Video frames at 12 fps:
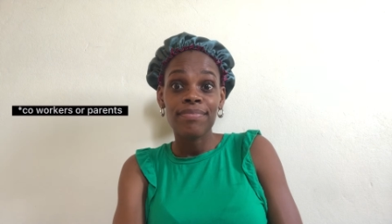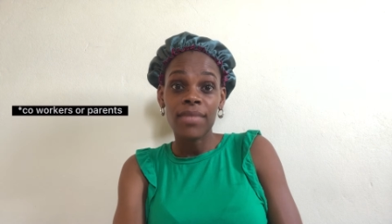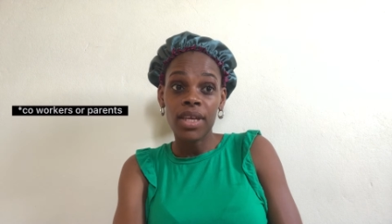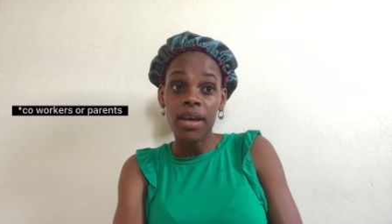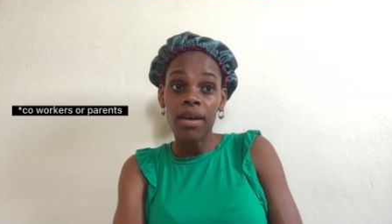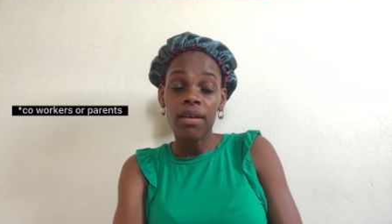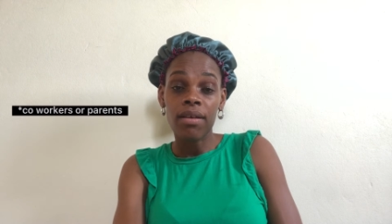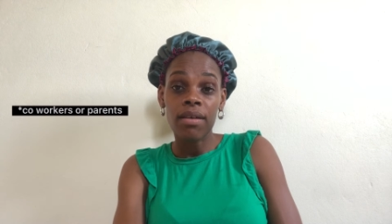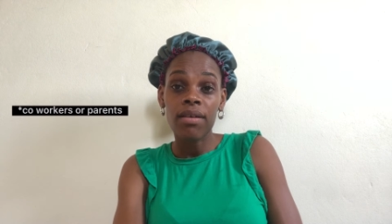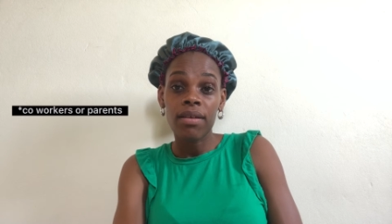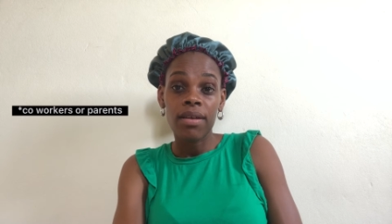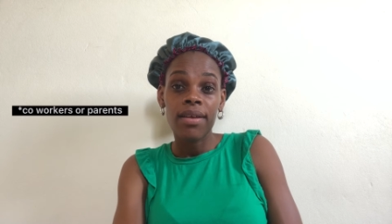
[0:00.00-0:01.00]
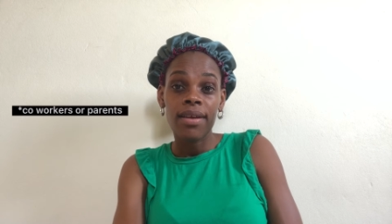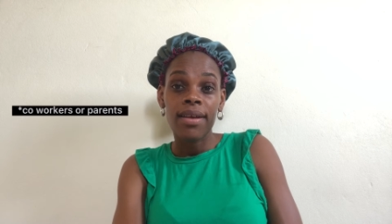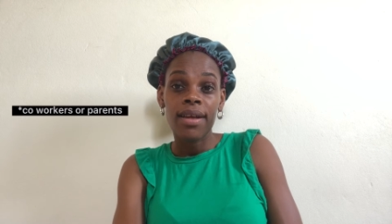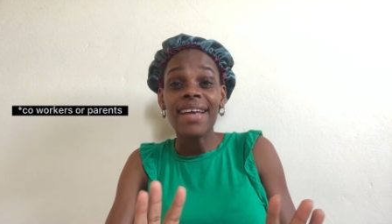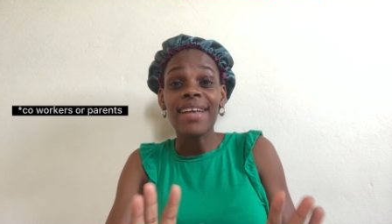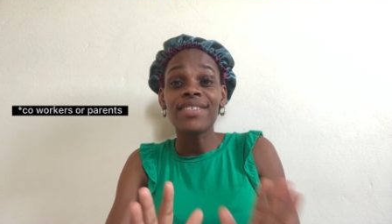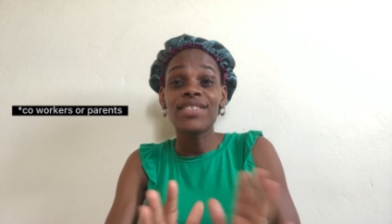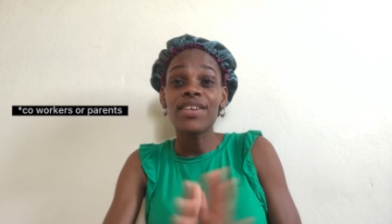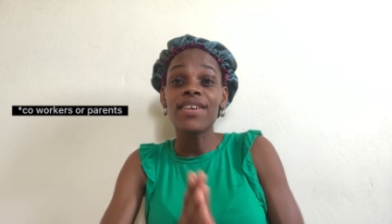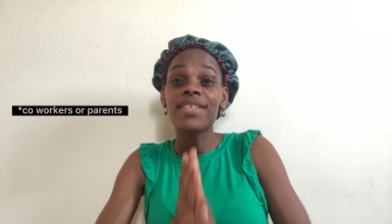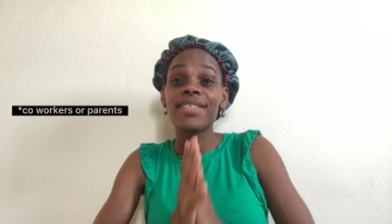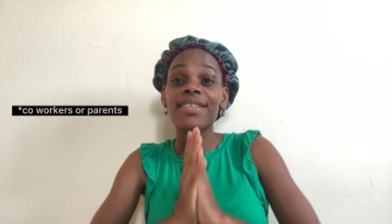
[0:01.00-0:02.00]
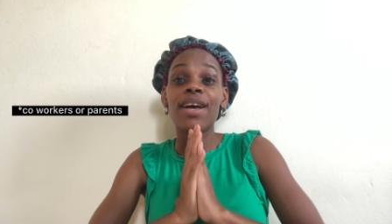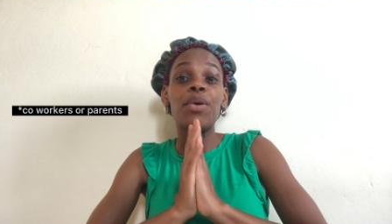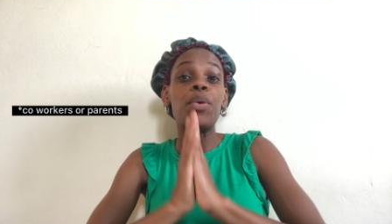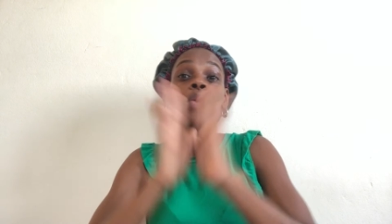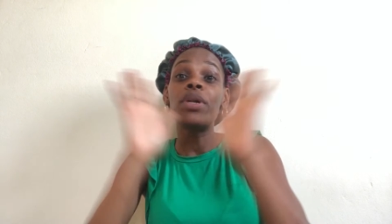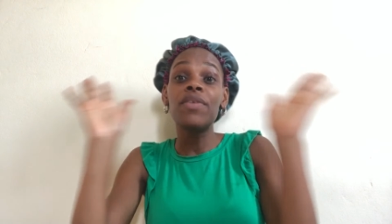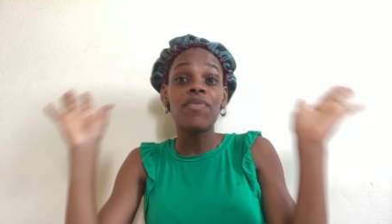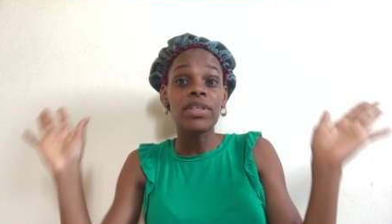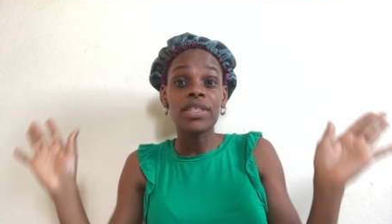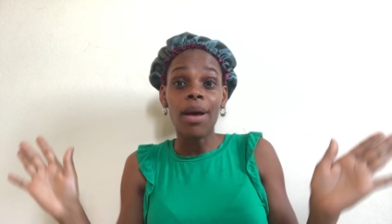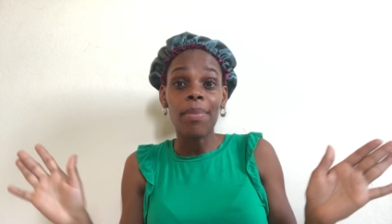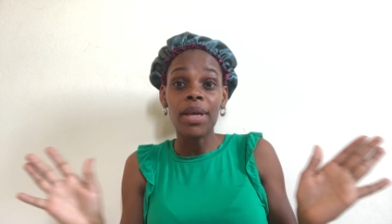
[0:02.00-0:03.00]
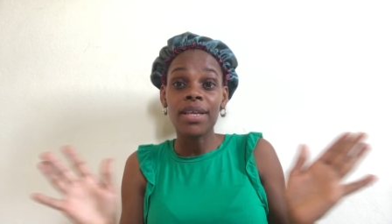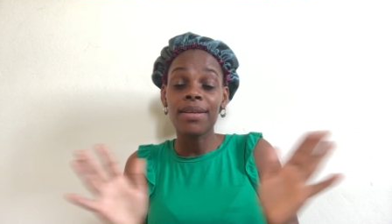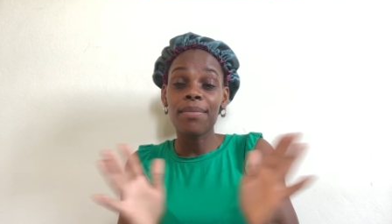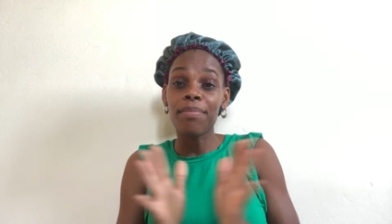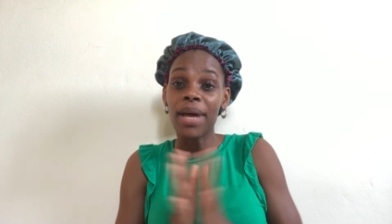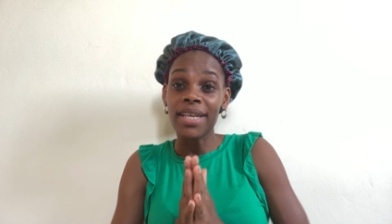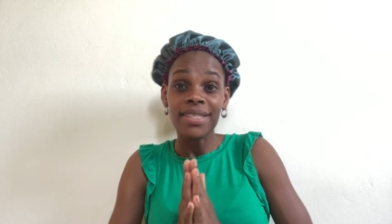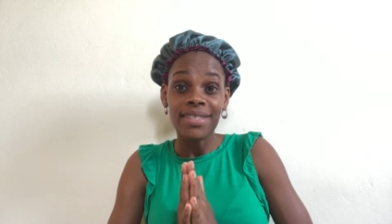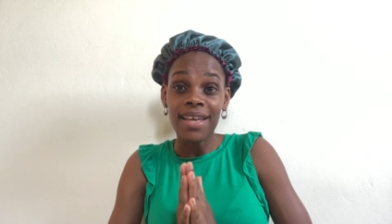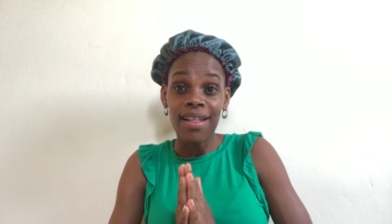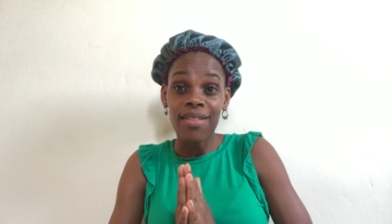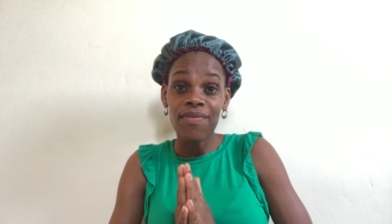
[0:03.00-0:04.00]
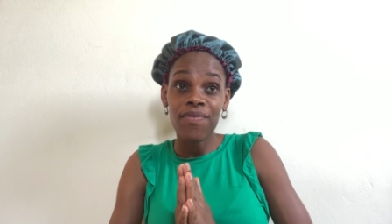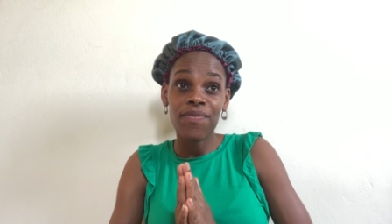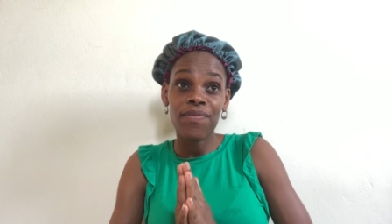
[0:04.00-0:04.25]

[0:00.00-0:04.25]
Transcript: Yeah, that's just a whole different topic by itself.